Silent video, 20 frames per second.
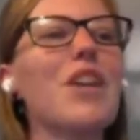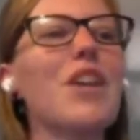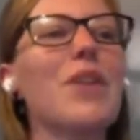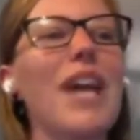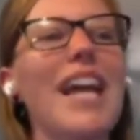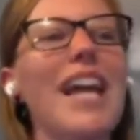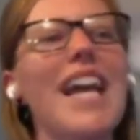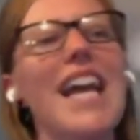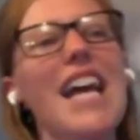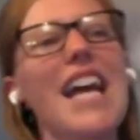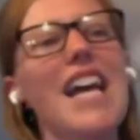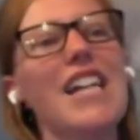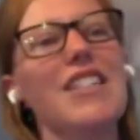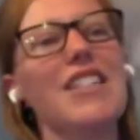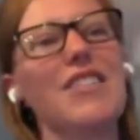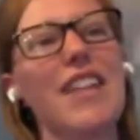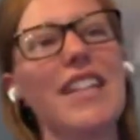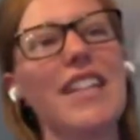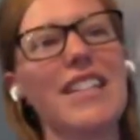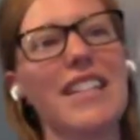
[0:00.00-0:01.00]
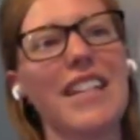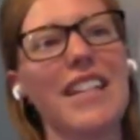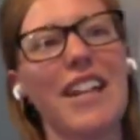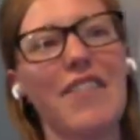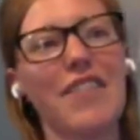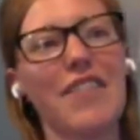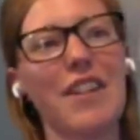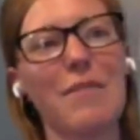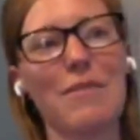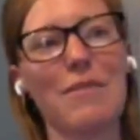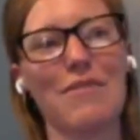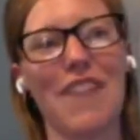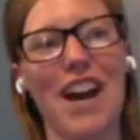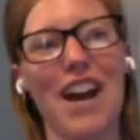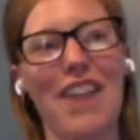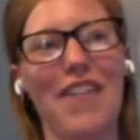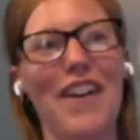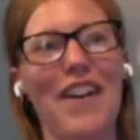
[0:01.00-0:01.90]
Okay, so that's enough of number 5.